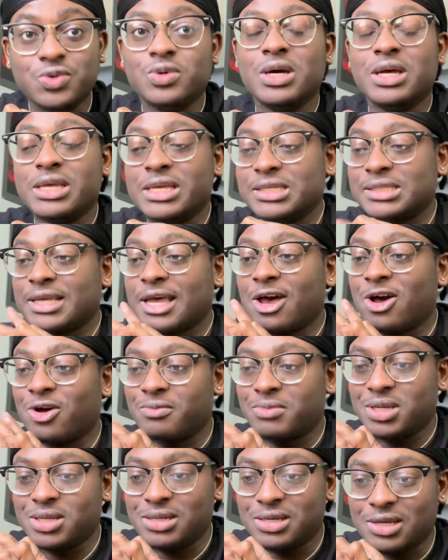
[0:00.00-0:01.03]
against
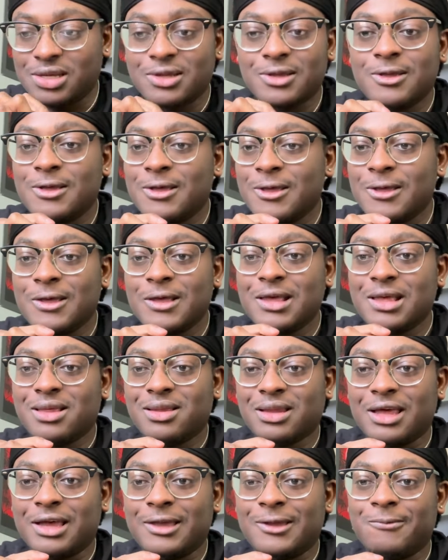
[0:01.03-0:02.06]
Aomine.
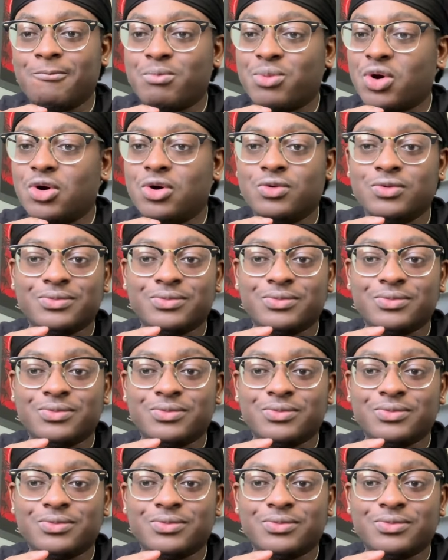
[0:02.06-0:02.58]
Like, bro.